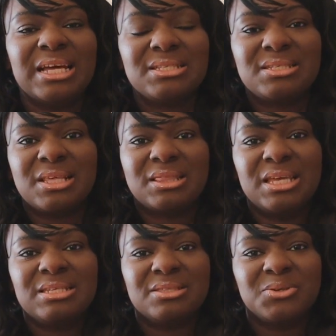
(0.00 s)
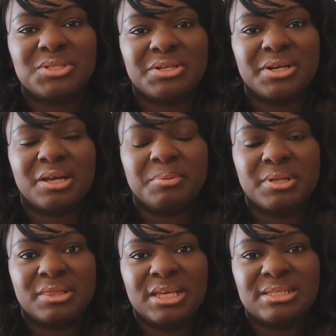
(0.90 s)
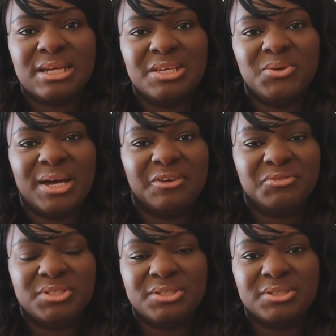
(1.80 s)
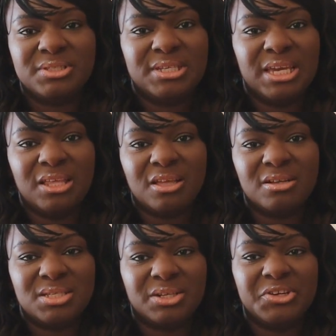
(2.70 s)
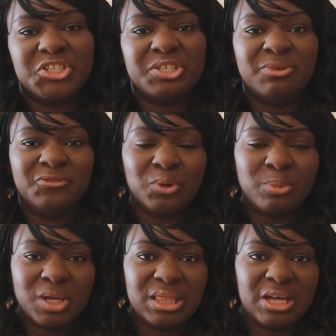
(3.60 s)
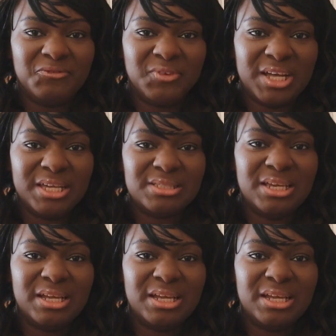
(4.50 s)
that's the thing. Those are a couple of things that you have to take in consideration before booking that flight,